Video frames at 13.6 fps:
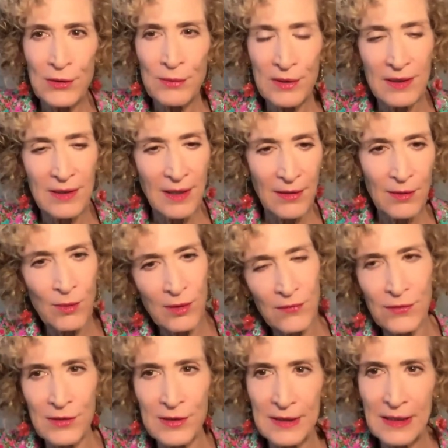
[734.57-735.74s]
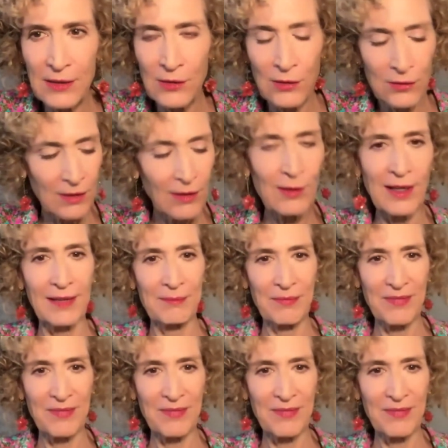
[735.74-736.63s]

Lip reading: there was another word for seniors. Okay.